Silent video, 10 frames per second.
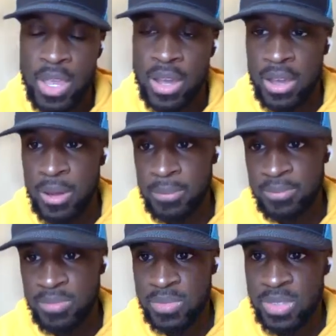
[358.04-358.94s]

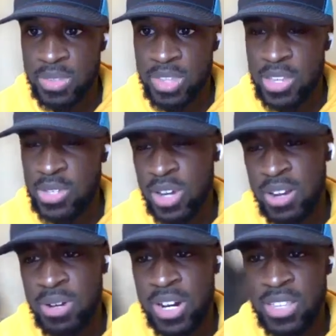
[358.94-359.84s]
um that's
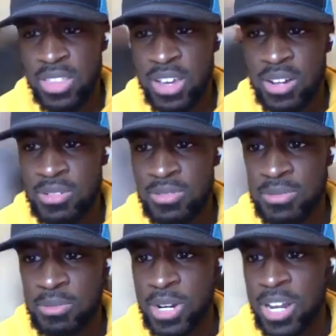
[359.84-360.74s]
kind of where I thought of
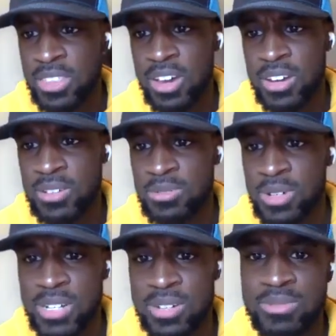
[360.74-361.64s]
what I thought of
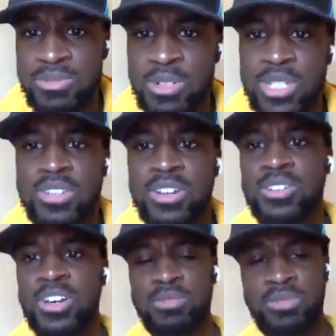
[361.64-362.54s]
when we started
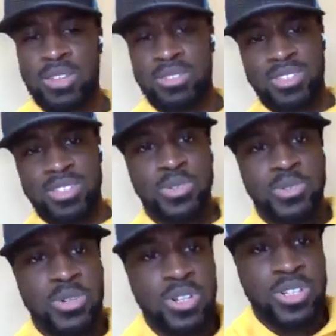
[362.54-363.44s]
talking about the
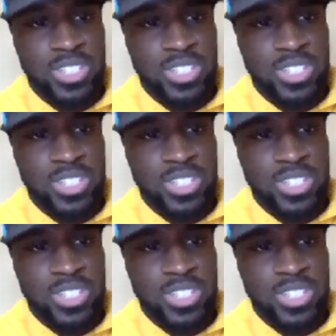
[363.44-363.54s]
school